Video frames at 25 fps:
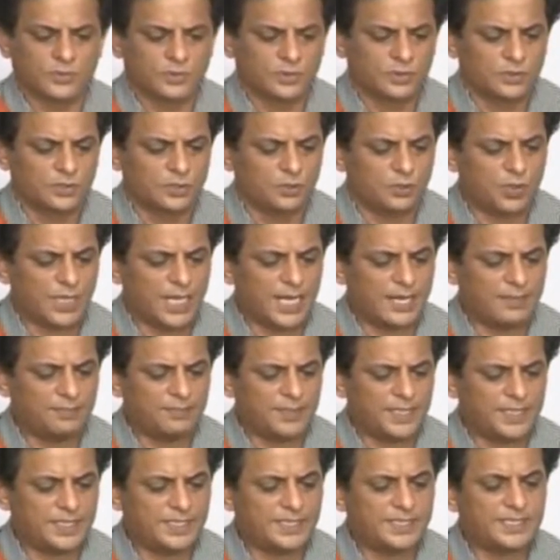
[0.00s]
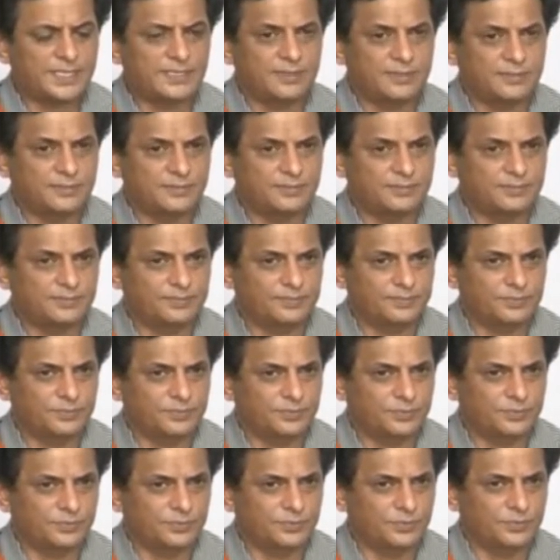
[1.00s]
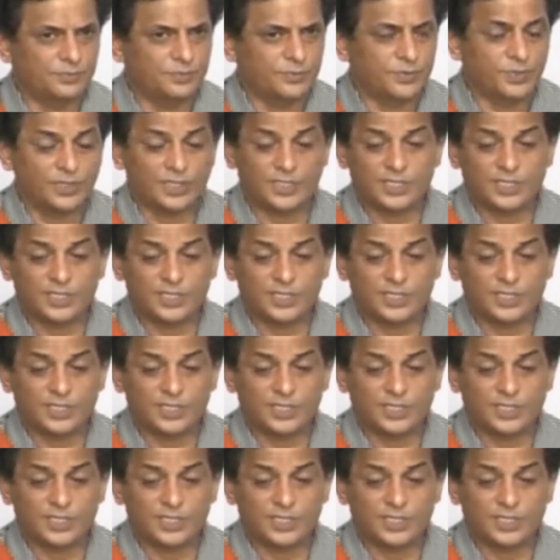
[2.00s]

So what happens? You